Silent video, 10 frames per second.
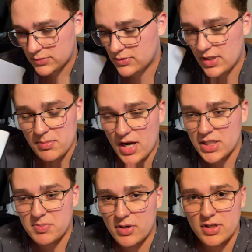In my
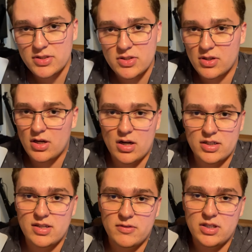experience, the
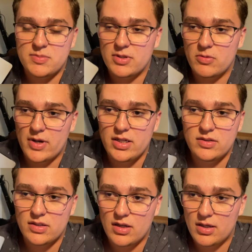connectivity has been
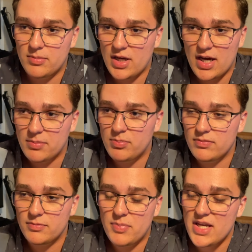great. Had
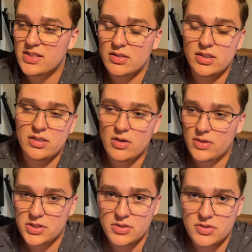basically no
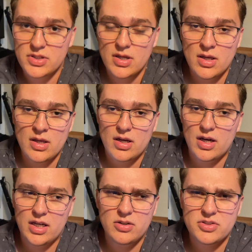issues.
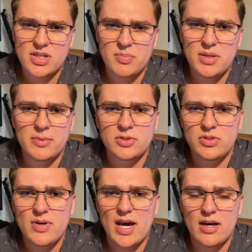I know some people
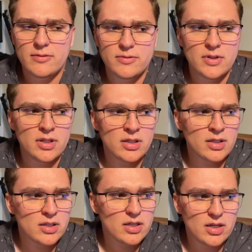do have
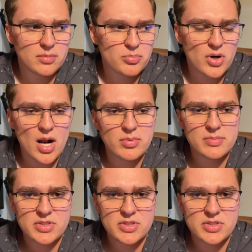problems